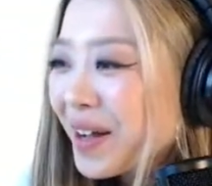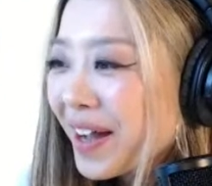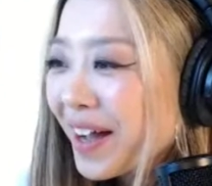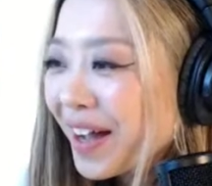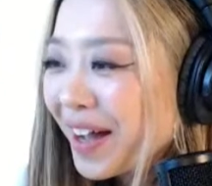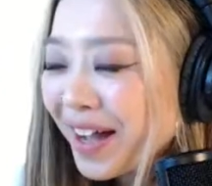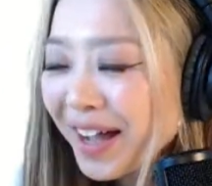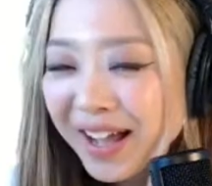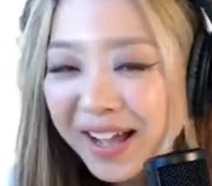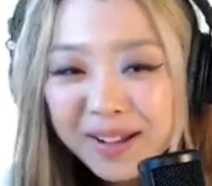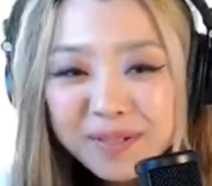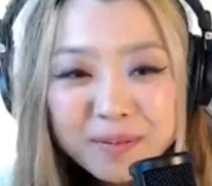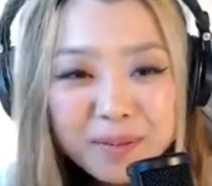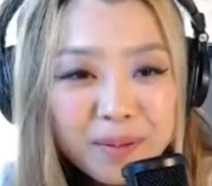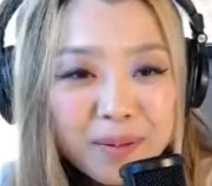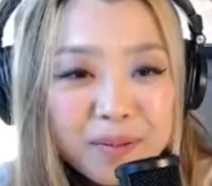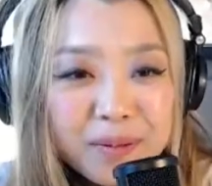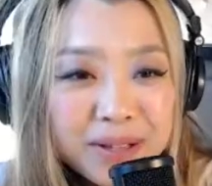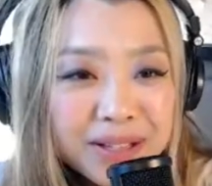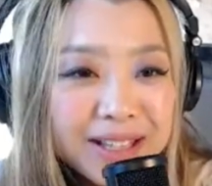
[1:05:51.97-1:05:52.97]

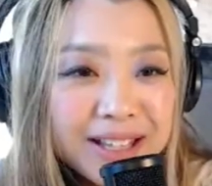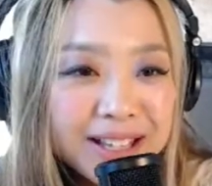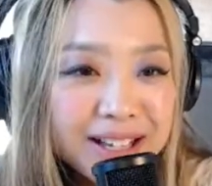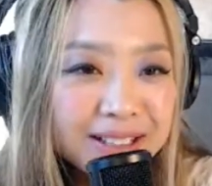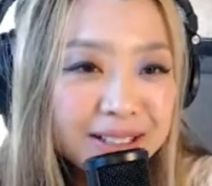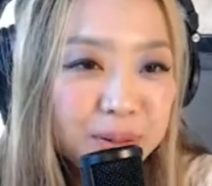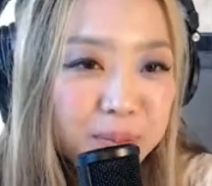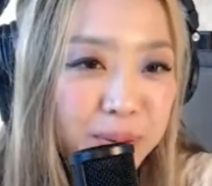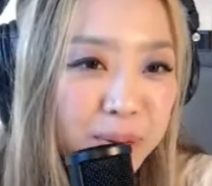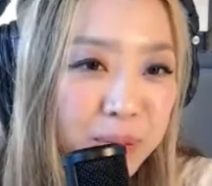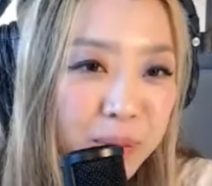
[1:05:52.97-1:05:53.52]
Niigata